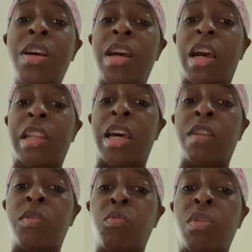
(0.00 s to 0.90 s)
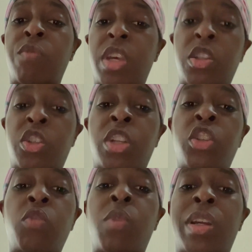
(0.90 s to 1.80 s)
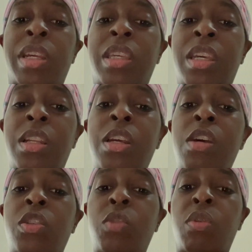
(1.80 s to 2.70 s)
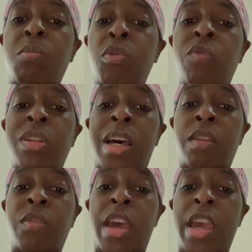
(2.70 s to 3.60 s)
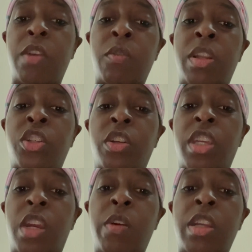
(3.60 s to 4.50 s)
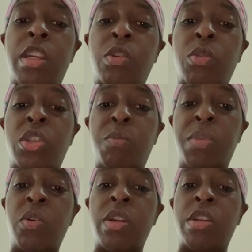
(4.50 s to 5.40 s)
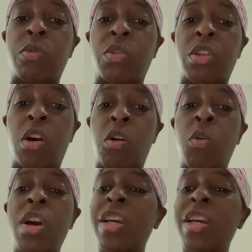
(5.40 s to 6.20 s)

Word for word: a lot of the revenge that you want to get, to remove a lot of the anger that you're carrying in your spirit and your soul.